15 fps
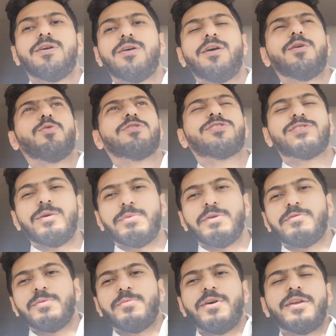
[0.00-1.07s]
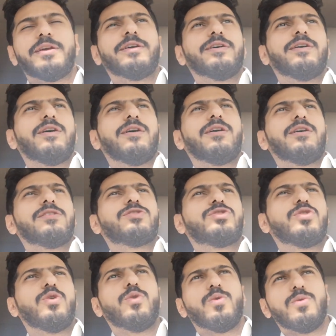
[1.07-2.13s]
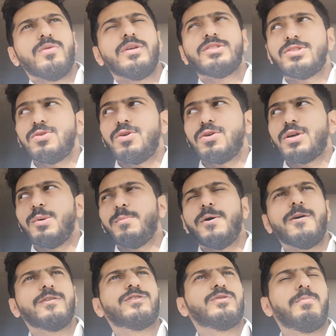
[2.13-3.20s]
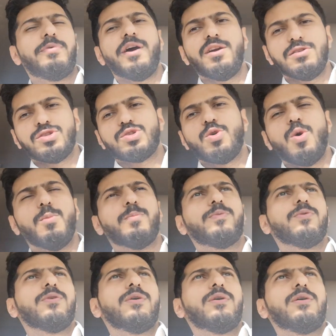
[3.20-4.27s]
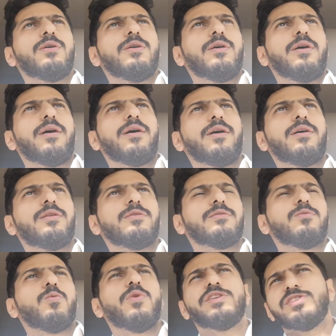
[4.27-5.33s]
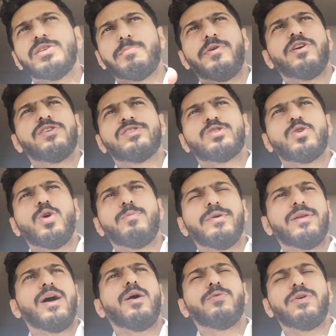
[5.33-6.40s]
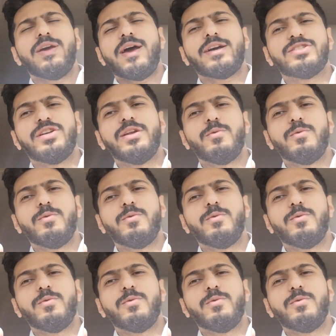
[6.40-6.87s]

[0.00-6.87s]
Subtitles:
Hey, what's up everybody? So let's talk about Periscope and what is a Periscope and how it actually